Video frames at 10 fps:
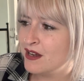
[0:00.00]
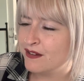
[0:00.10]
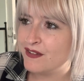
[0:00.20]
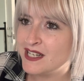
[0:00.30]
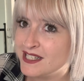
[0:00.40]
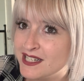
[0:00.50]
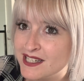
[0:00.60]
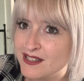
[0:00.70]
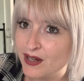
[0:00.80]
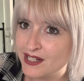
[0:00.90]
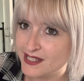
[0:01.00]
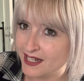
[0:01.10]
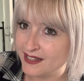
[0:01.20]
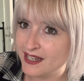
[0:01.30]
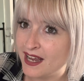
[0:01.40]
Vinted is like a
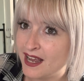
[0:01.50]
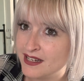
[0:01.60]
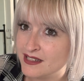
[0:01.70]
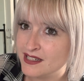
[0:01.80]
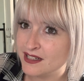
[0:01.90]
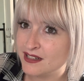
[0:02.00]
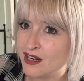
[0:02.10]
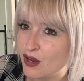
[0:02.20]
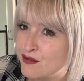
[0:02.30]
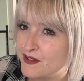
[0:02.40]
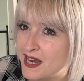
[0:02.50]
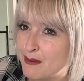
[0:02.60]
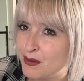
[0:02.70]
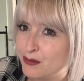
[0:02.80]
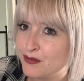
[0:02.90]
second-hand clothing
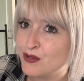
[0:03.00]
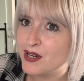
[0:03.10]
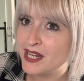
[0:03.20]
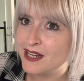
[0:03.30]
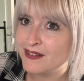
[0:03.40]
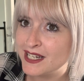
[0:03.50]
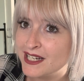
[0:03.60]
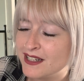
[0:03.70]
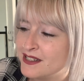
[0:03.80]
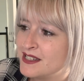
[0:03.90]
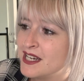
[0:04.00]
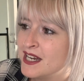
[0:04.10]
app that we've got here in England.